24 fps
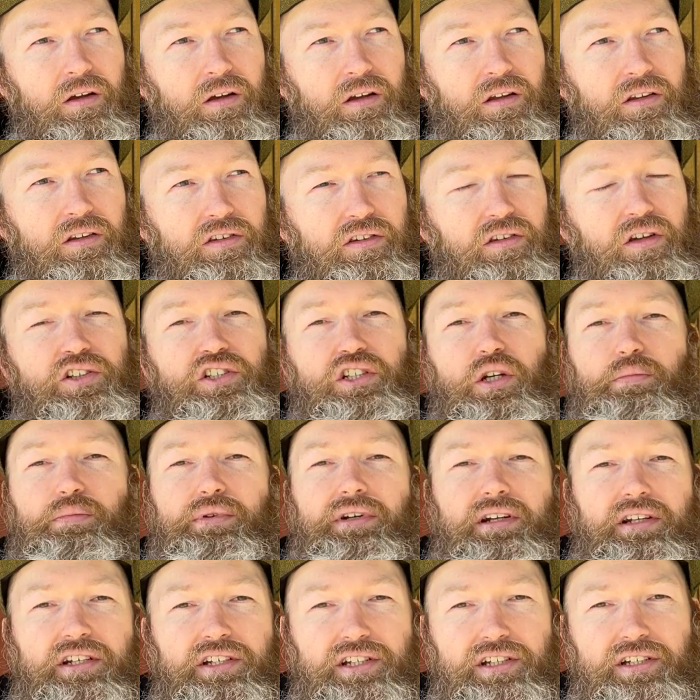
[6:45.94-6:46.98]
such a
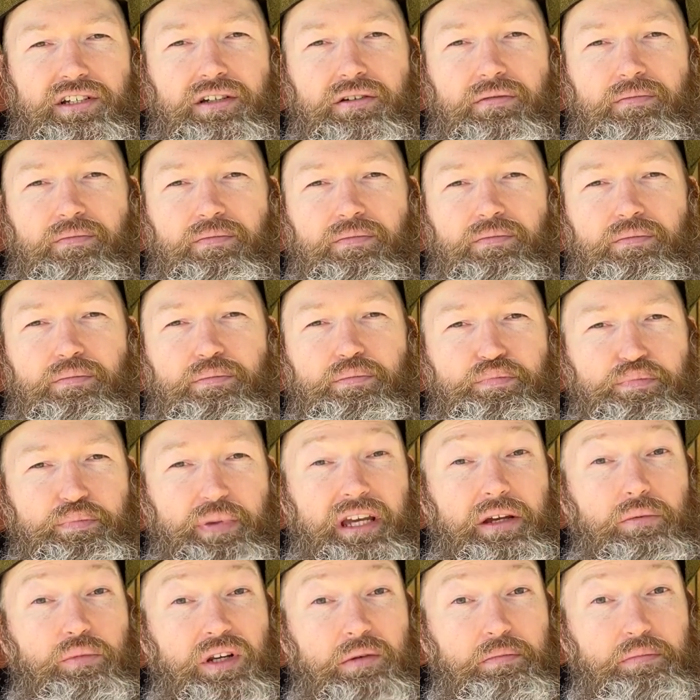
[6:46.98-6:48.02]
bridge
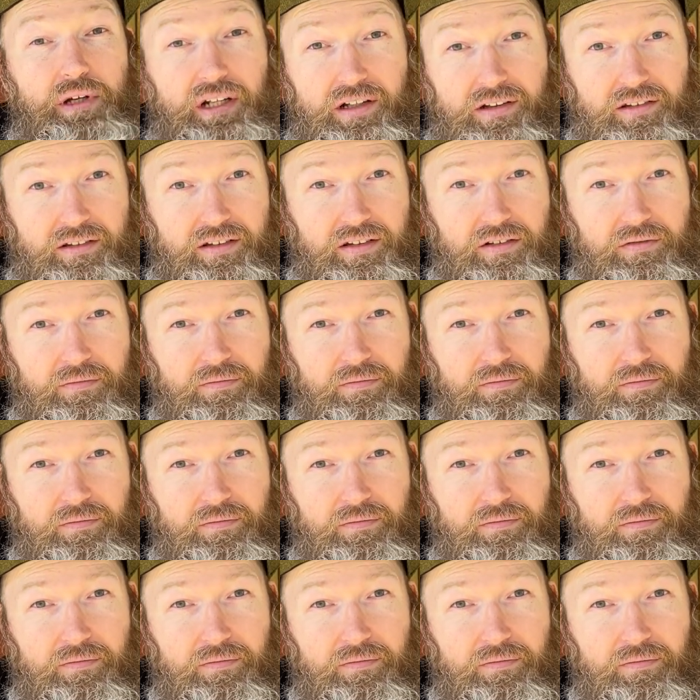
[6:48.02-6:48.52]
be rebuilt?